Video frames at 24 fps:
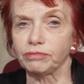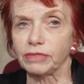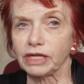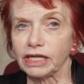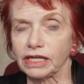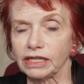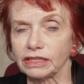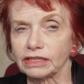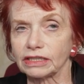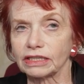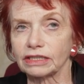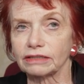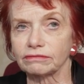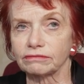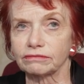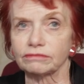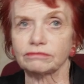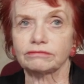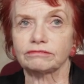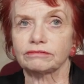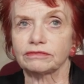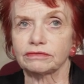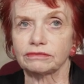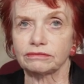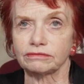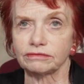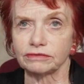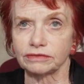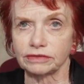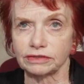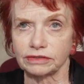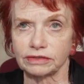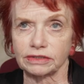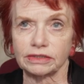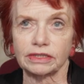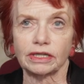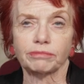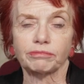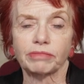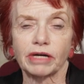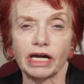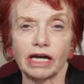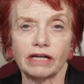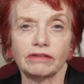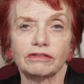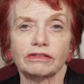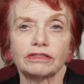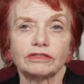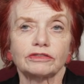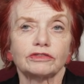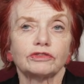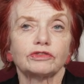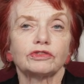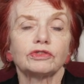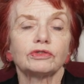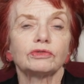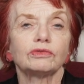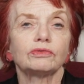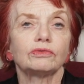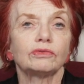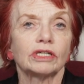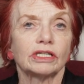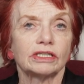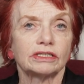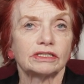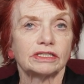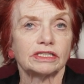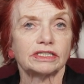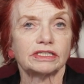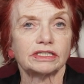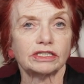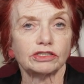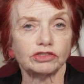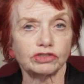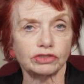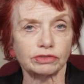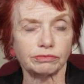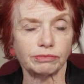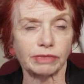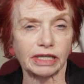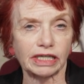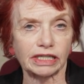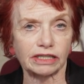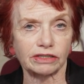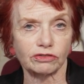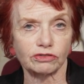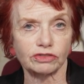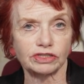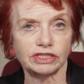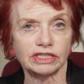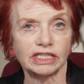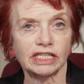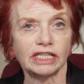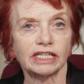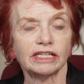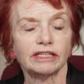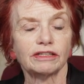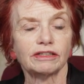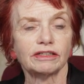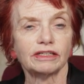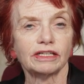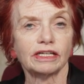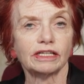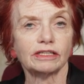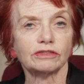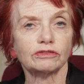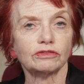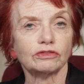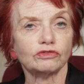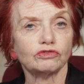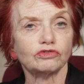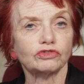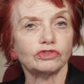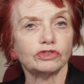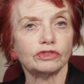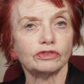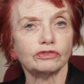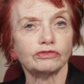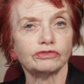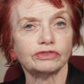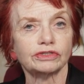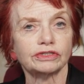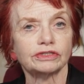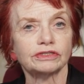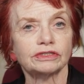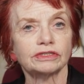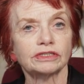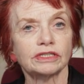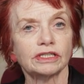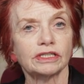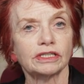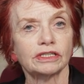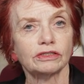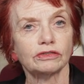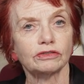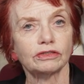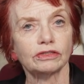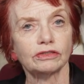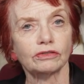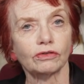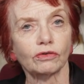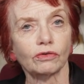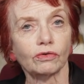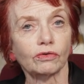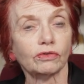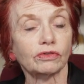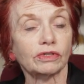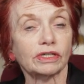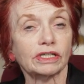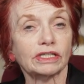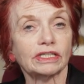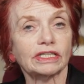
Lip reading: made apparent to decision makers that children, or